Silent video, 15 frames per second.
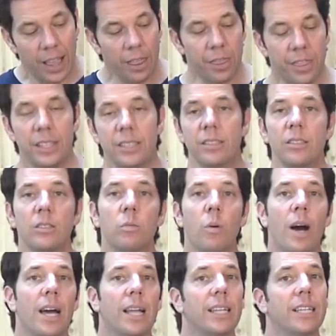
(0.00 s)
This is
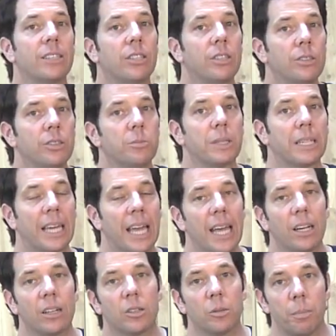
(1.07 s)
why I like to use a
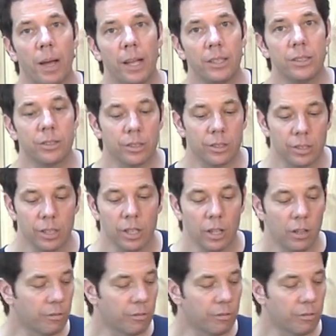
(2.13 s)
mechanical pencil